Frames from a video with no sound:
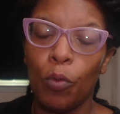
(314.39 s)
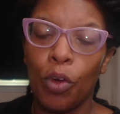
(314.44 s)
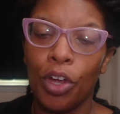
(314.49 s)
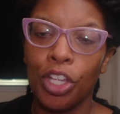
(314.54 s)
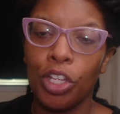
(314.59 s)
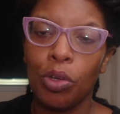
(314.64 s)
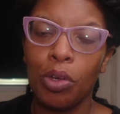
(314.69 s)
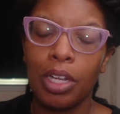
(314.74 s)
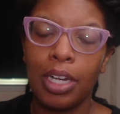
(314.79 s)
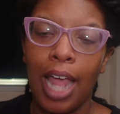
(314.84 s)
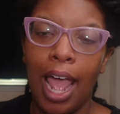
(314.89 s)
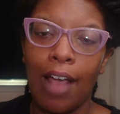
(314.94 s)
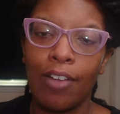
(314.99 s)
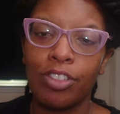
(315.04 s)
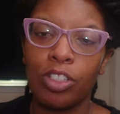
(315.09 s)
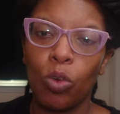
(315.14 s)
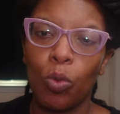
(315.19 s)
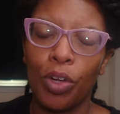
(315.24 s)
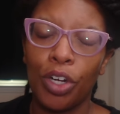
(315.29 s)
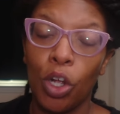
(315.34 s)
where you can have
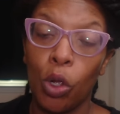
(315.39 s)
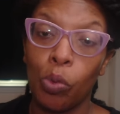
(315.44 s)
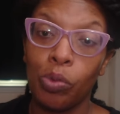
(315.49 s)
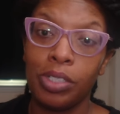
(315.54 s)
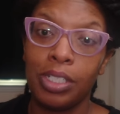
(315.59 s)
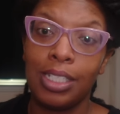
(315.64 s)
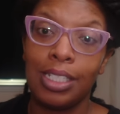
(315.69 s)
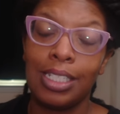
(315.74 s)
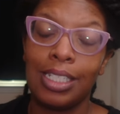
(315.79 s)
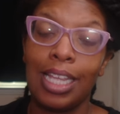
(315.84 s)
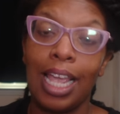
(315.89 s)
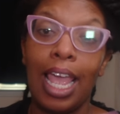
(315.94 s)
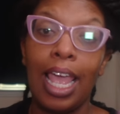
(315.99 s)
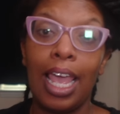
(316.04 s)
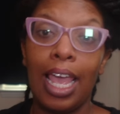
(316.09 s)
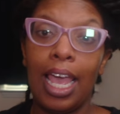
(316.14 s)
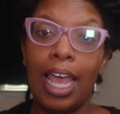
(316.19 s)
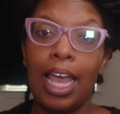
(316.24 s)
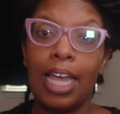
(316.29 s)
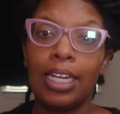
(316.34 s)
someone who's
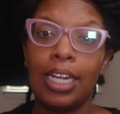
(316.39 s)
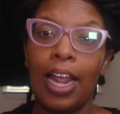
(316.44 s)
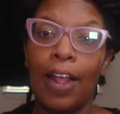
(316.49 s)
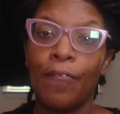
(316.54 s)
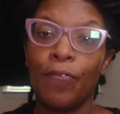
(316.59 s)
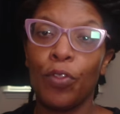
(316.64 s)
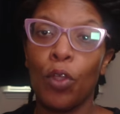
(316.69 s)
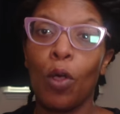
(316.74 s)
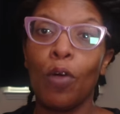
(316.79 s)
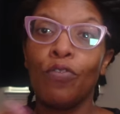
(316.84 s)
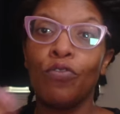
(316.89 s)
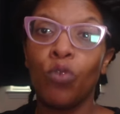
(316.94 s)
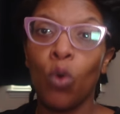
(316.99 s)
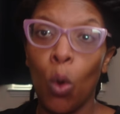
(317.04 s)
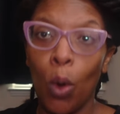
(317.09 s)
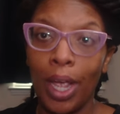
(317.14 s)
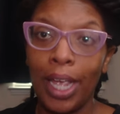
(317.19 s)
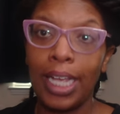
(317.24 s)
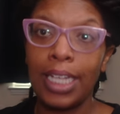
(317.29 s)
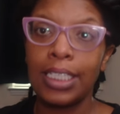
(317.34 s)
dead and their
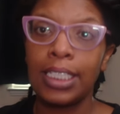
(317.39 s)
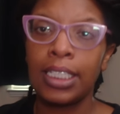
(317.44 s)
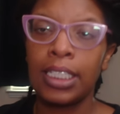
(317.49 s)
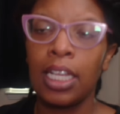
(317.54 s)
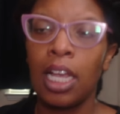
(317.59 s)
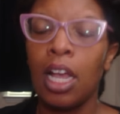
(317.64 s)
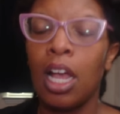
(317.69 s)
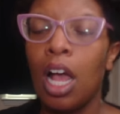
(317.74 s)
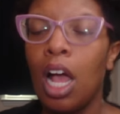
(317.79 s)
voice